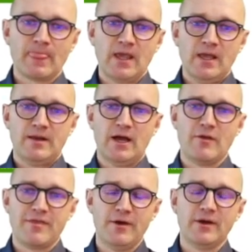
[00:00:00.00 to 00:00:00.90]
Now the
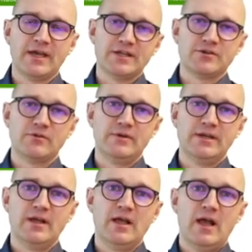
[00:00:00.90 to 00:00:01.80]
third
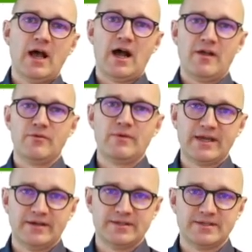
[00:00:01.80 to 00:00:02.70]
category are the
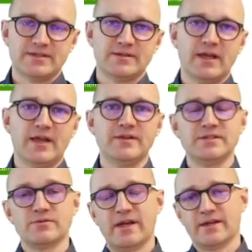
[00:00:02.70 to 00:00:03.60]
records, and these
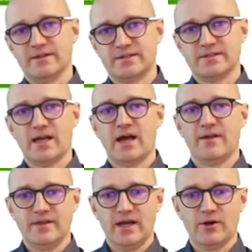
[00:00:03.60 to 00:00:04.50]
records are
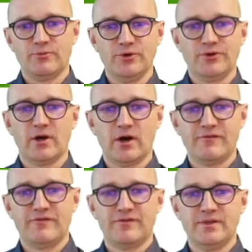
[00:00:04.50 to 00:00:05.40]
the output
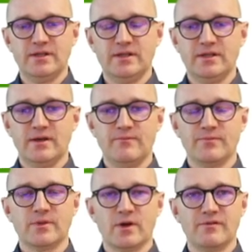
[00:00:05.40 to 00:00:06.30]
of the
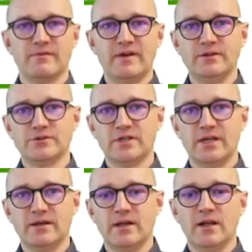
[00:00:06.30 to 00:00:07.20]
value
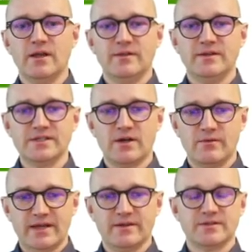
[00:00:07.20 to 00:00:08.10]
chain. These are
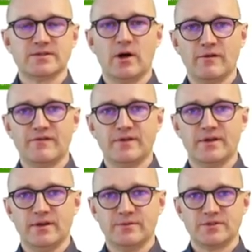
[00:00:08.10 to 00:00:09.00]
records of
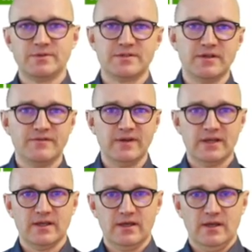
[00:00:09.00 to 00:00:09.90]
specific
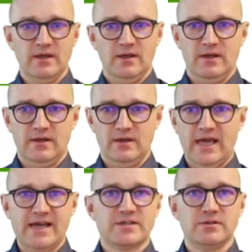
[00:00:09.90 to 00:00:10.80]

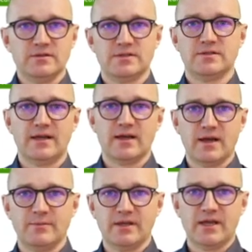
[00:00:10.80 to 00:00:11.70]
actions that are
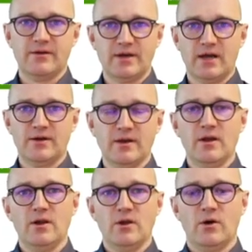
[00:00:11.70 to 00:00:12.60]
being carried out,
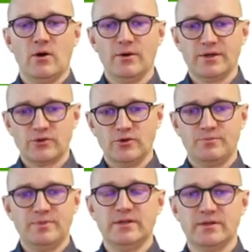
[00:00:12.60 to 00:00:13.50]
or it could
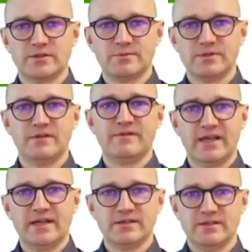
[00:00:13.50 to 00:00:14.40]
be specific
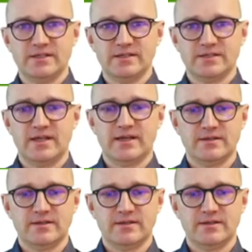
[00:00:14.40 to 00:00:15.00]
entities that